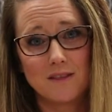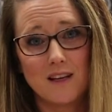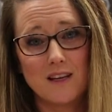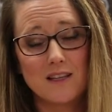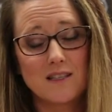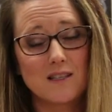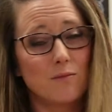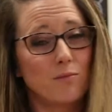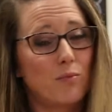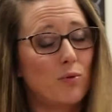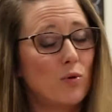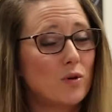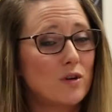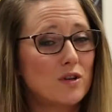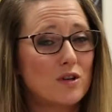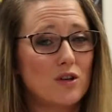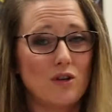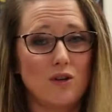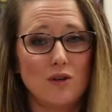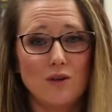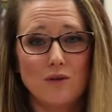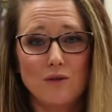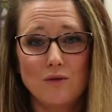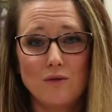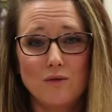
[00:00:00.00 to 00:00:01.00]
It's important to
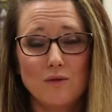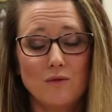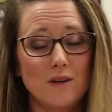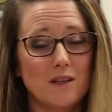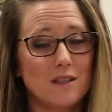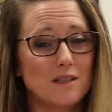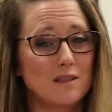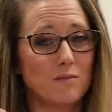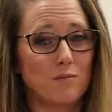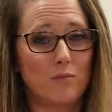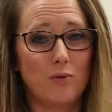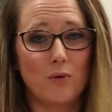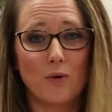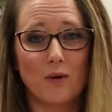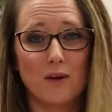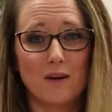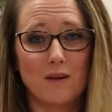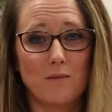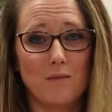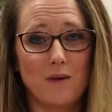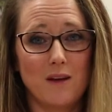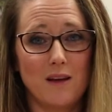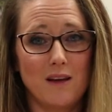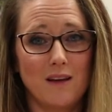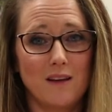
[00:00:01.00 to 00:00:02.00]
you. It's important
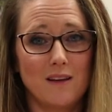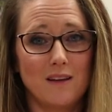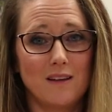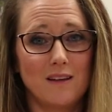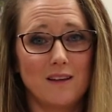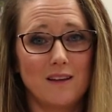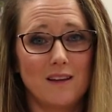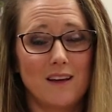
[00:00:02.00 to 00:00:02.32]
to me.